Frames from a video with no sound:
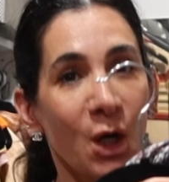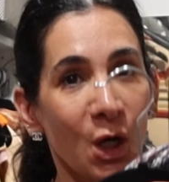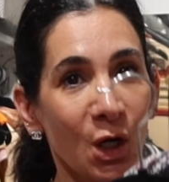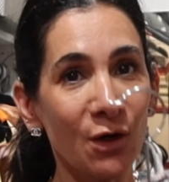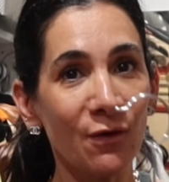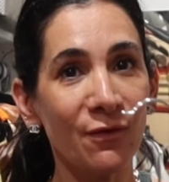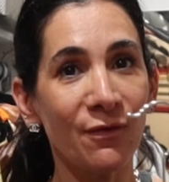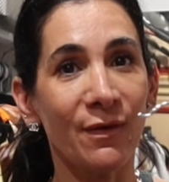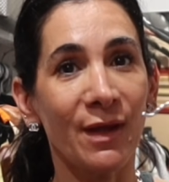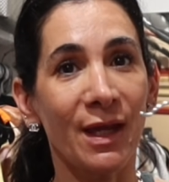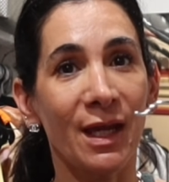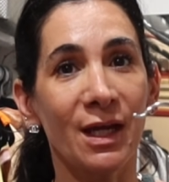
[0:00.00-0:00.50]

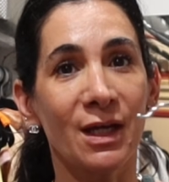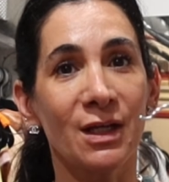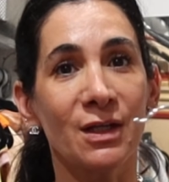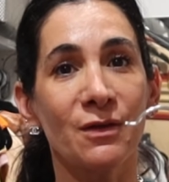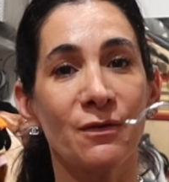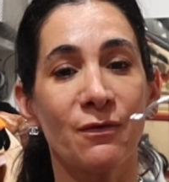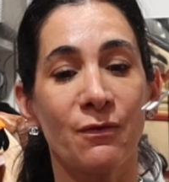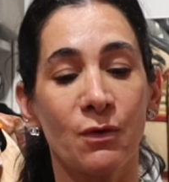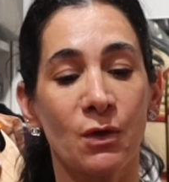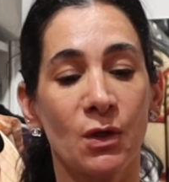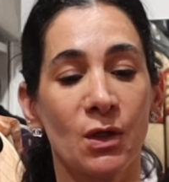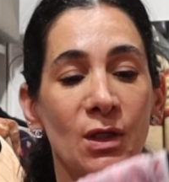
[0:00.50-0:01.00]
perfect
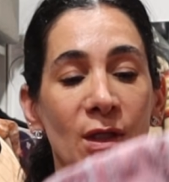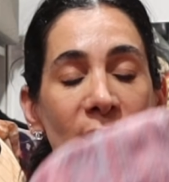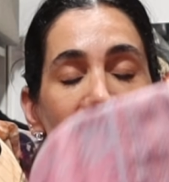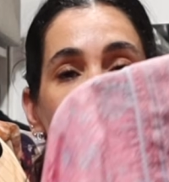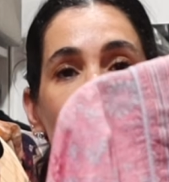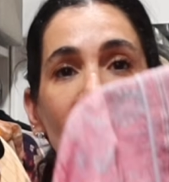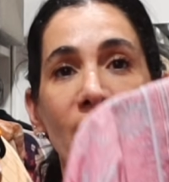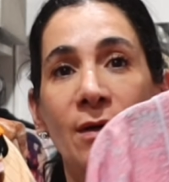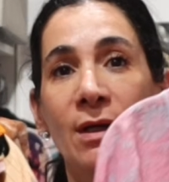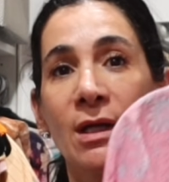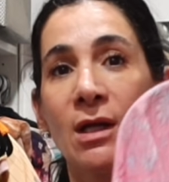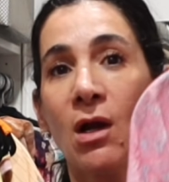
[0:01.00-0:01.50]
for
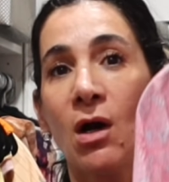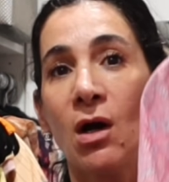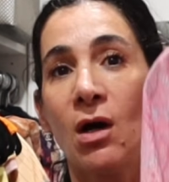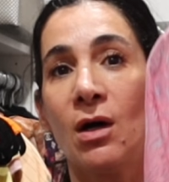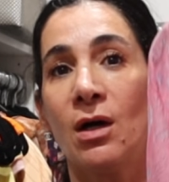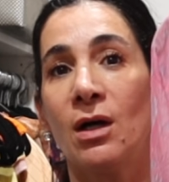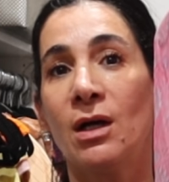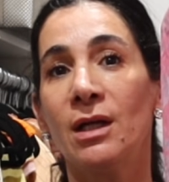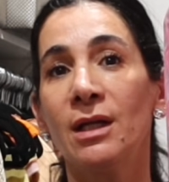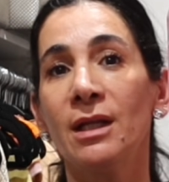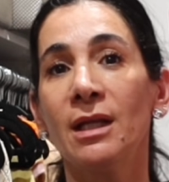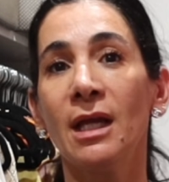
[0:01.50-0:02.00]
layering
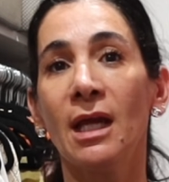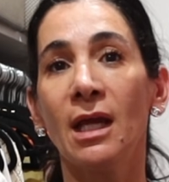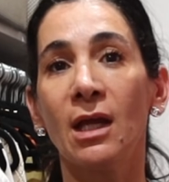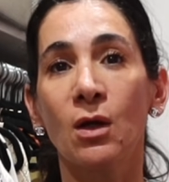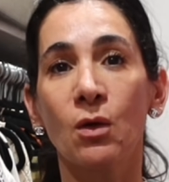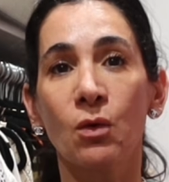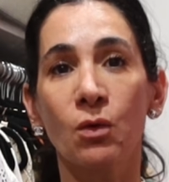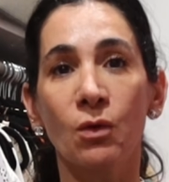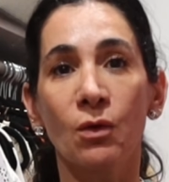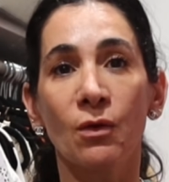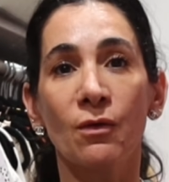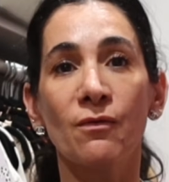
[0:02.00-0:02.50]
on a
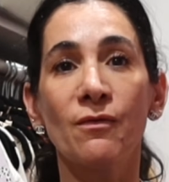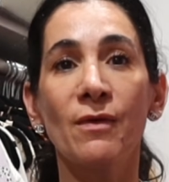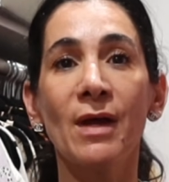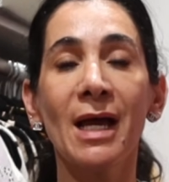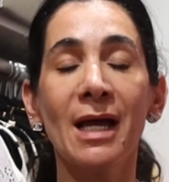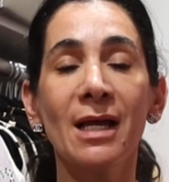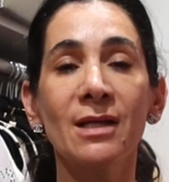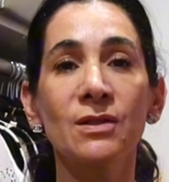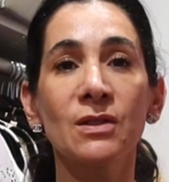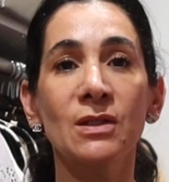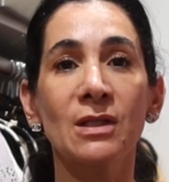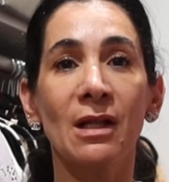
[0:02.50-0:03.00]
cool
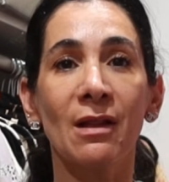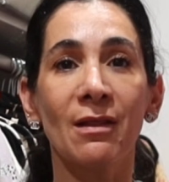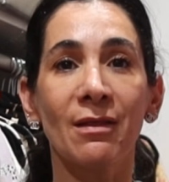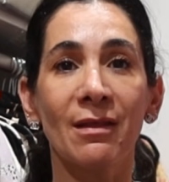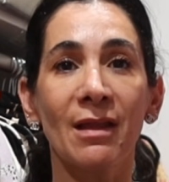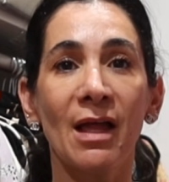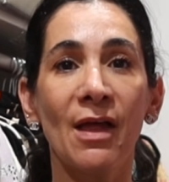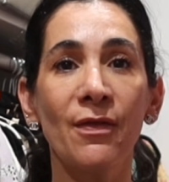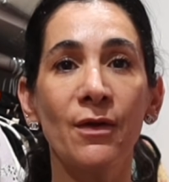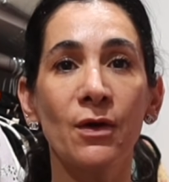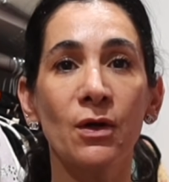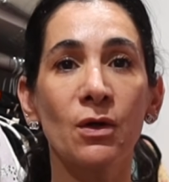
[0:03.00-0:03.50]
vest, a
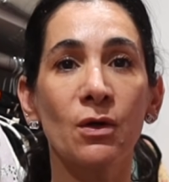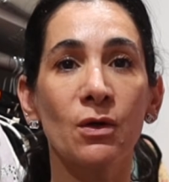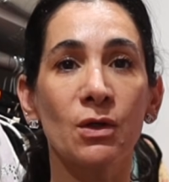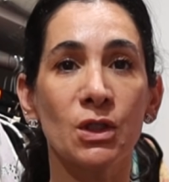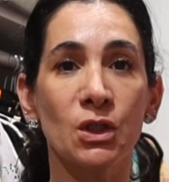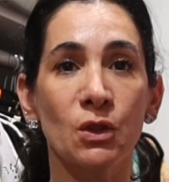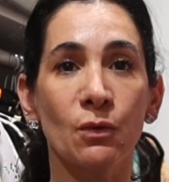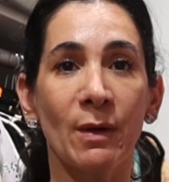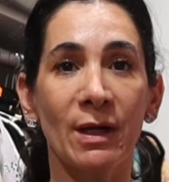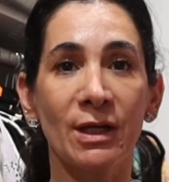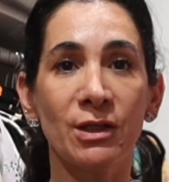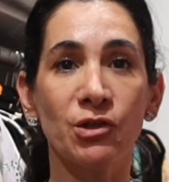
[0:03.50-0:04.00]
leather or
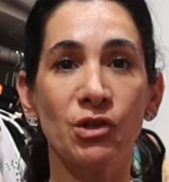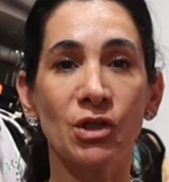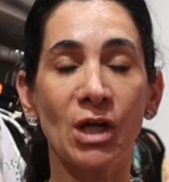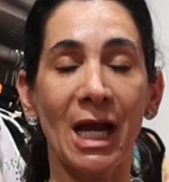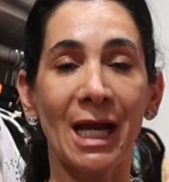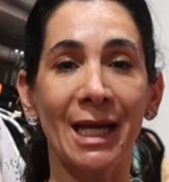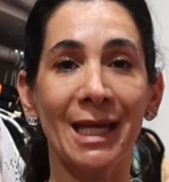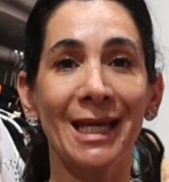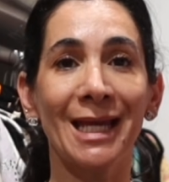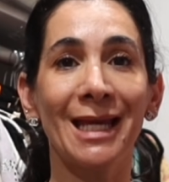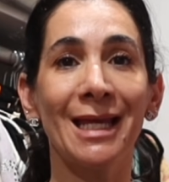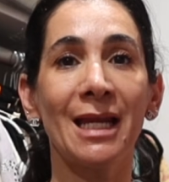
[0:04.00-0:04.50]
suede
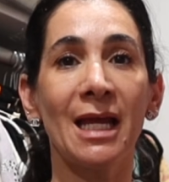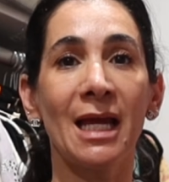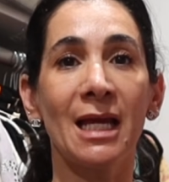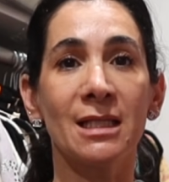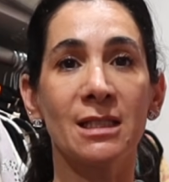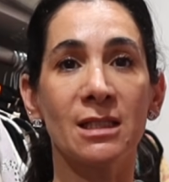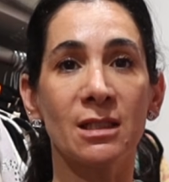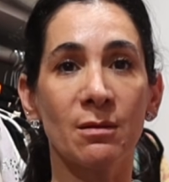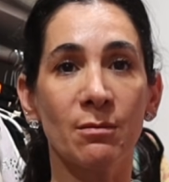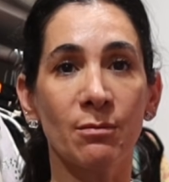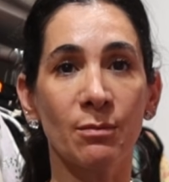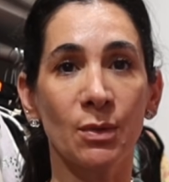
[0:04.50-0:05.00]
jacket,
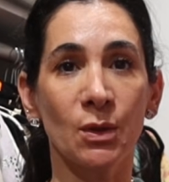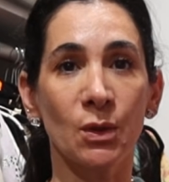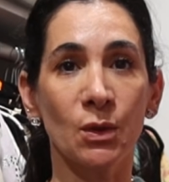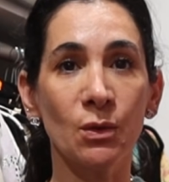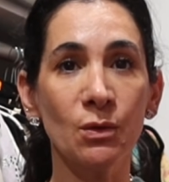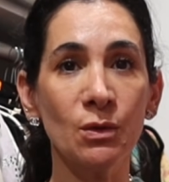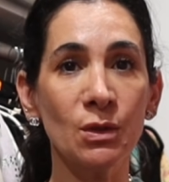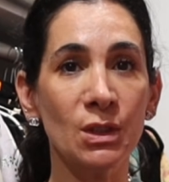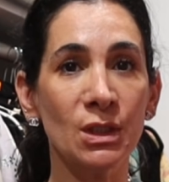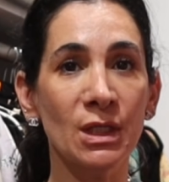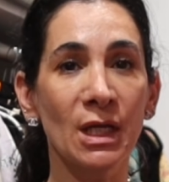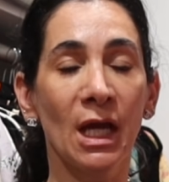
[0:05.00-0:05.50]
and some
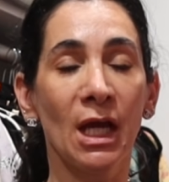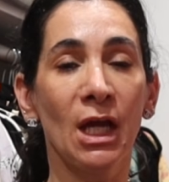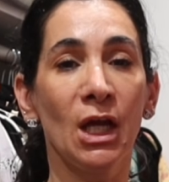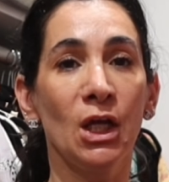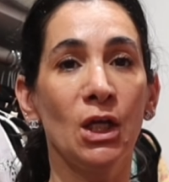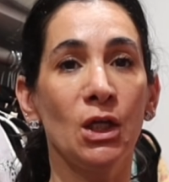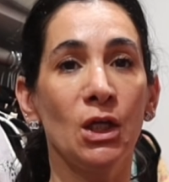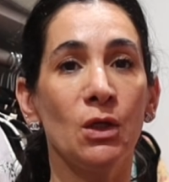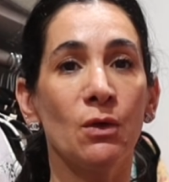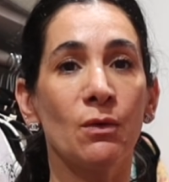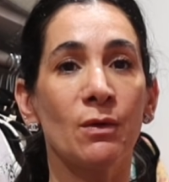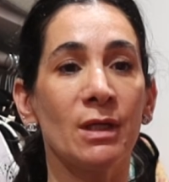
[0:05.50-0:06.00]
boots.
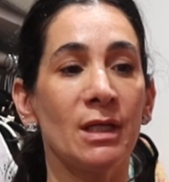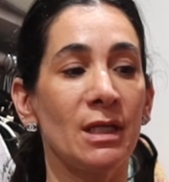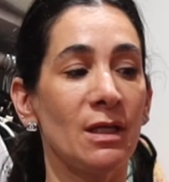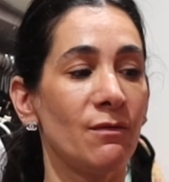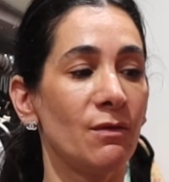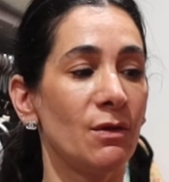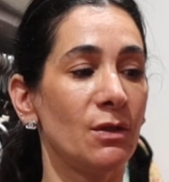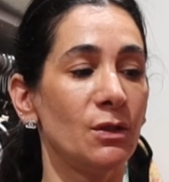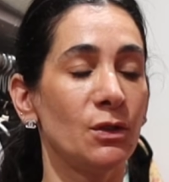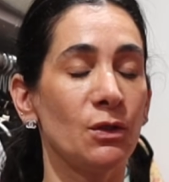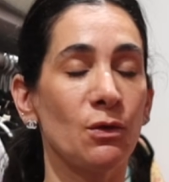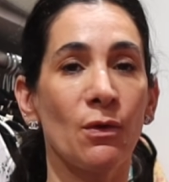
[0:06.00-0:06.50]
You could
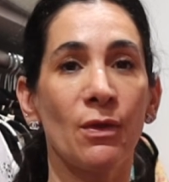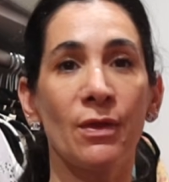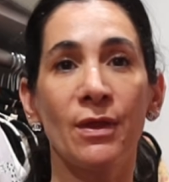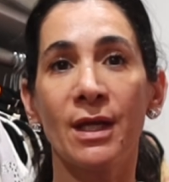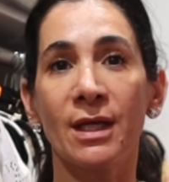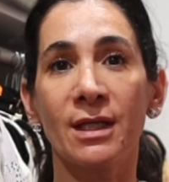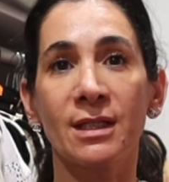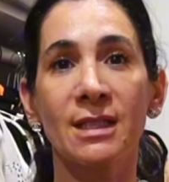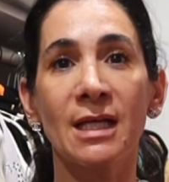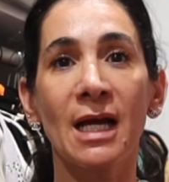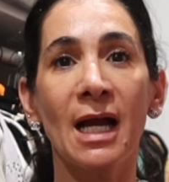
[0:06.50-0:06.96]
even do thick